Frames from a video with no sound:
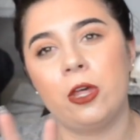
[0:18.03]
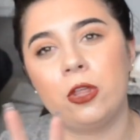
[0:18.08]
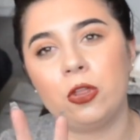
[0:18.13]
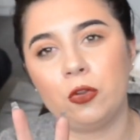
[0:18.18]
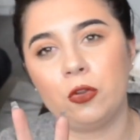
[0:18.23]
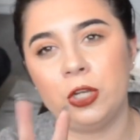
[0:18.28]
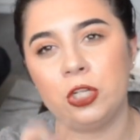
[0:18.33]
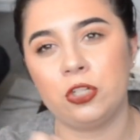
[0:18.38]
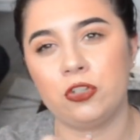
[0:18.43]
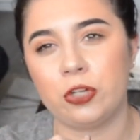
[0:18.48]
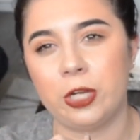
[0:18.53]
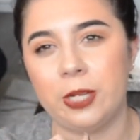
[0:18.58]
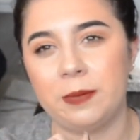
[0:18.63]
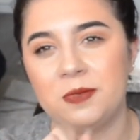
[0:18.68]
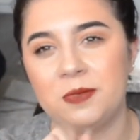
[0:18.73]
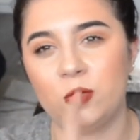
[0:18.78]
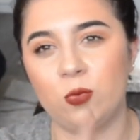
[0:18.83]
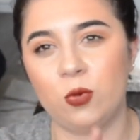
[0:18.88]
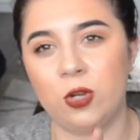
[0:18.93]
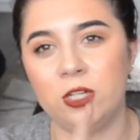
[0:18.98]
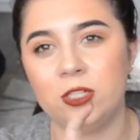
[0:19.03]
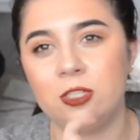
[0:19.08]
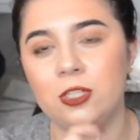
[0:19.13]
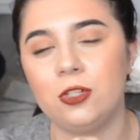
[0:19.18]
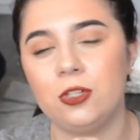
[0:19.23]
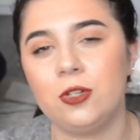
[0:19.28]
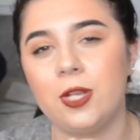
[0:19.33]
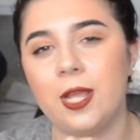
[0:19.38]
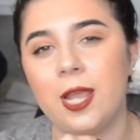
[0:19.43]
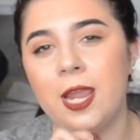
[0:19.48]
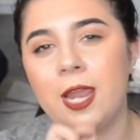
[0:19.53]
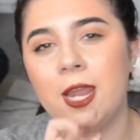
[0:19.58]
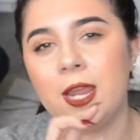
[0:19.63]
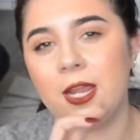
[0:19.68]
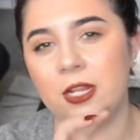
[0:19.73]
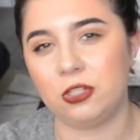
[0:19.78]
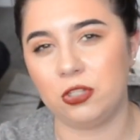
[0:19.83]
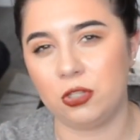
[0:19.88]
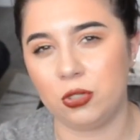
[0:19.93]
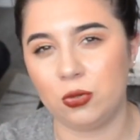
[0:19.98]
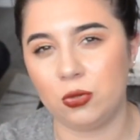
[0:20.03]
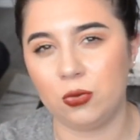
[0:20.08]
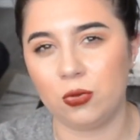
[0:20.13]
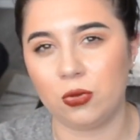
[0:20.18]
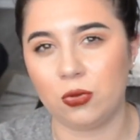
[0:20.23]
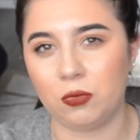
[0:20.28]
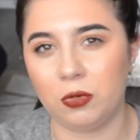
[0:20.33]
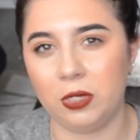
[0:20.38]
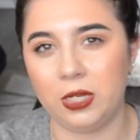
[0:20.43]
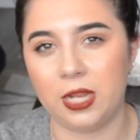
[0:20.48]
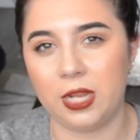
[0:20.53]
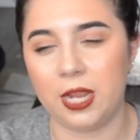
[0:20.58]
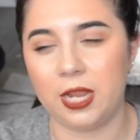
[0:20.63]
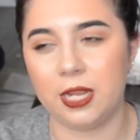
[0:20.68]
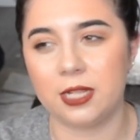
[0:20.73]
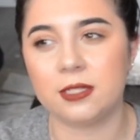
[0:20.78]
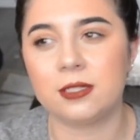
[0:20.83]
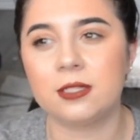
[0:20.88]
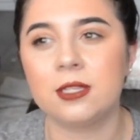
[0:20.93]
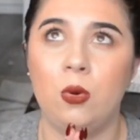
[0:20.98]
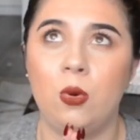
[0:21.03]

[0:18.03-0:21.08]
three trips, 1 2-day and 2 3-days.